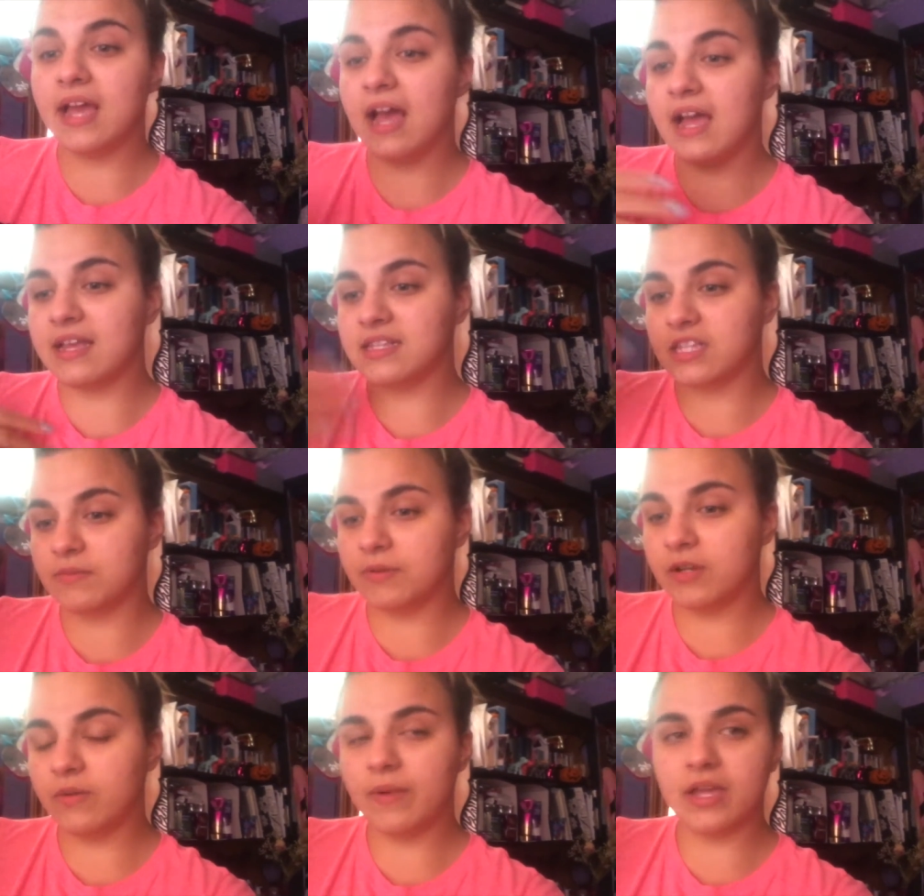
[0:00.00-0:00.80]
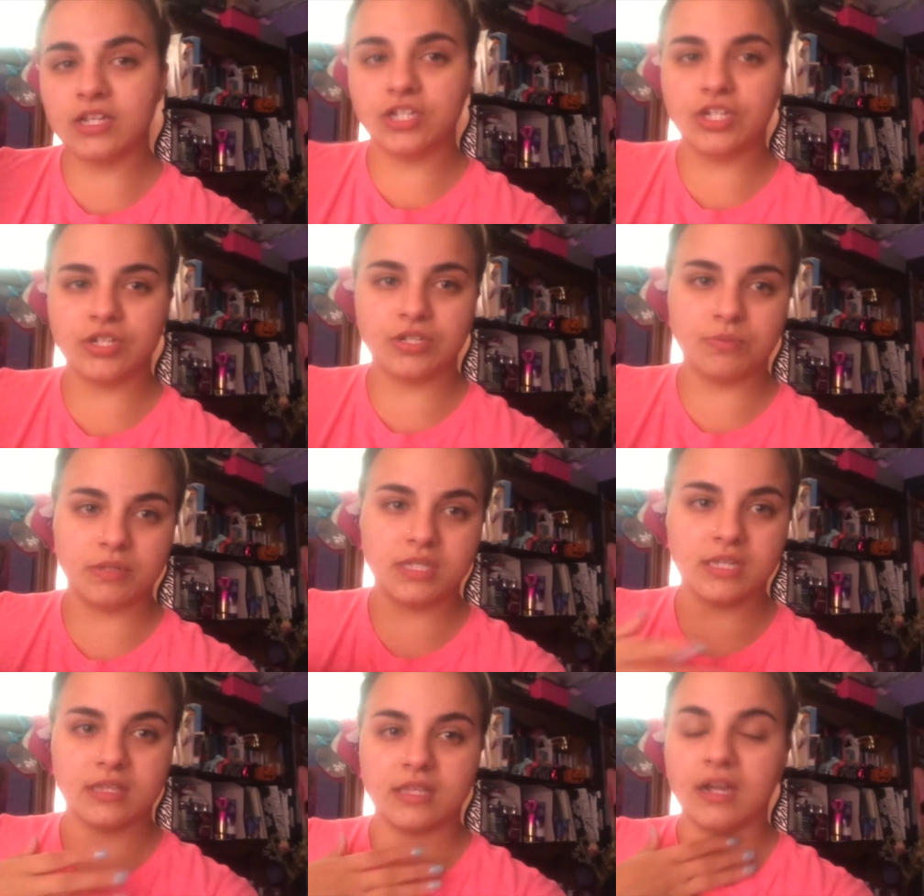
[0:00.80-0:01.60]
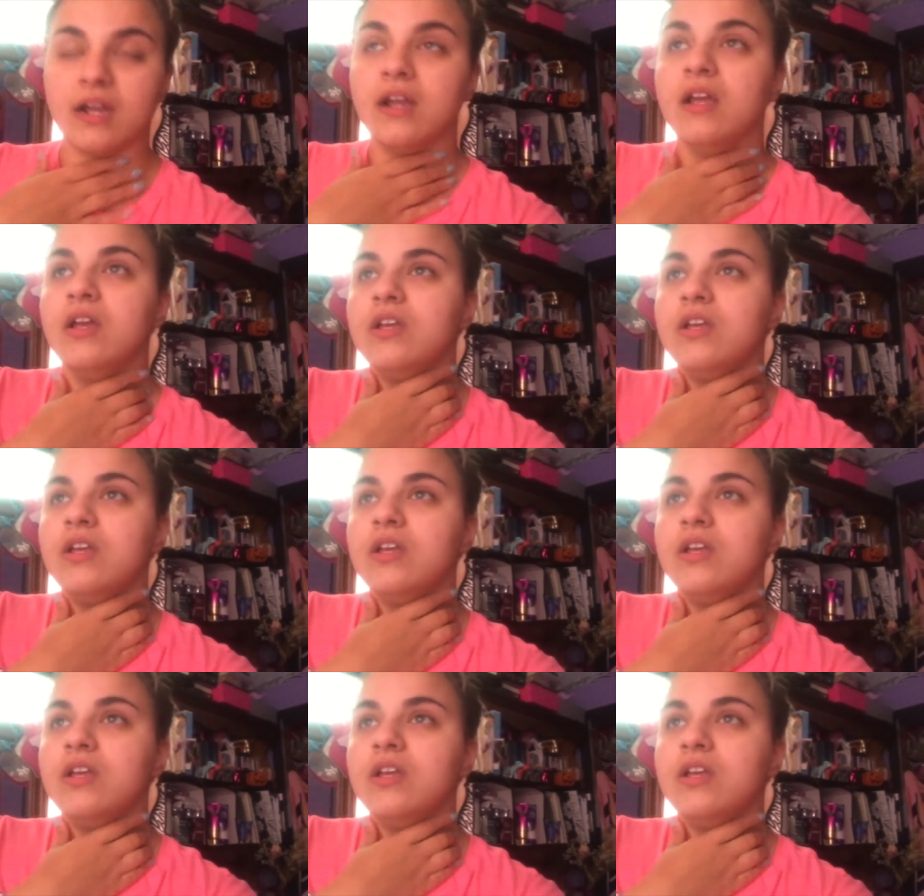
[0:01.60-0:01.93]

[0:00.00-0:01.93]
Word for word: guys, let's put it away, she just would sit there.